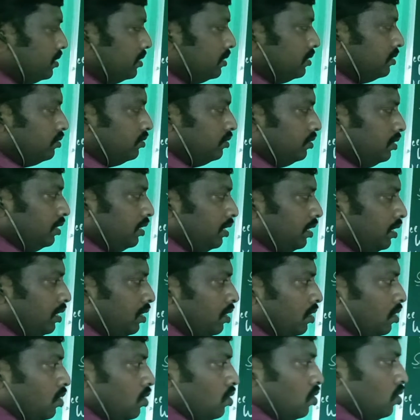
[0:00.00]
through
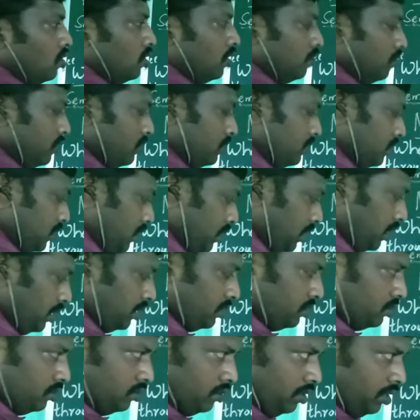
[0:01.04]
the
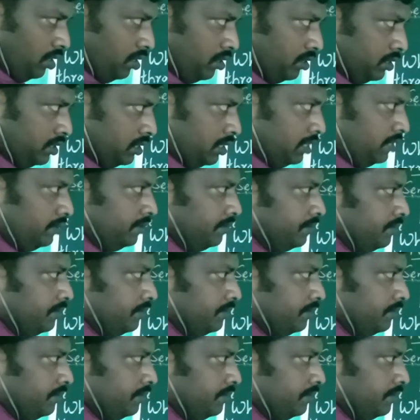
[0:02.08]
homogeneous solution,